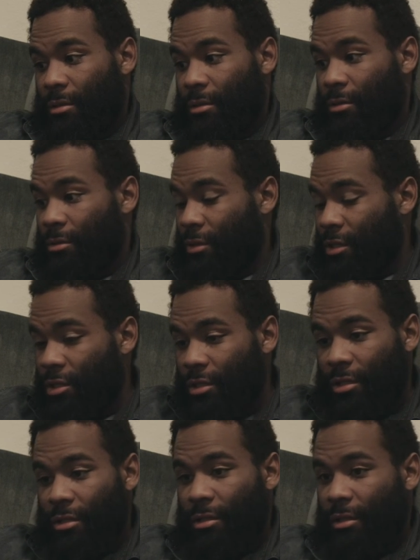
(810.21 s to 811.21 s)
a
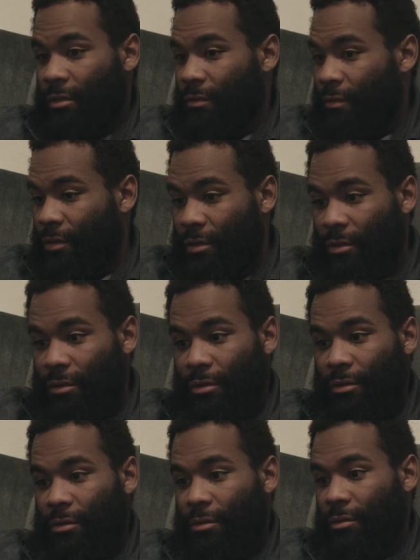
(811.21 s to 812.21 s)
Christian, and a
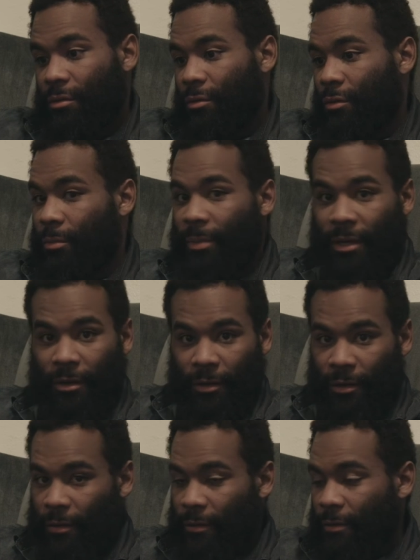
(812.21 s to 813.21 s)
father or a
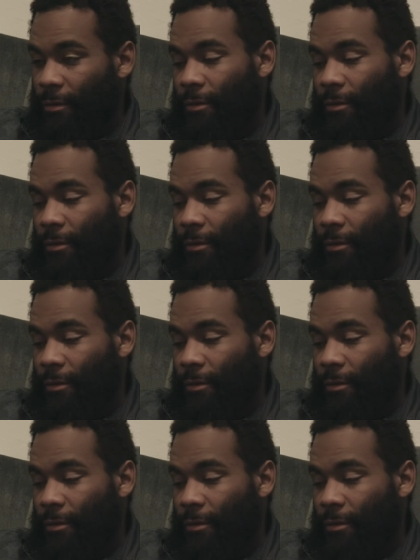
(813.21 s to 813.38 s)
parent.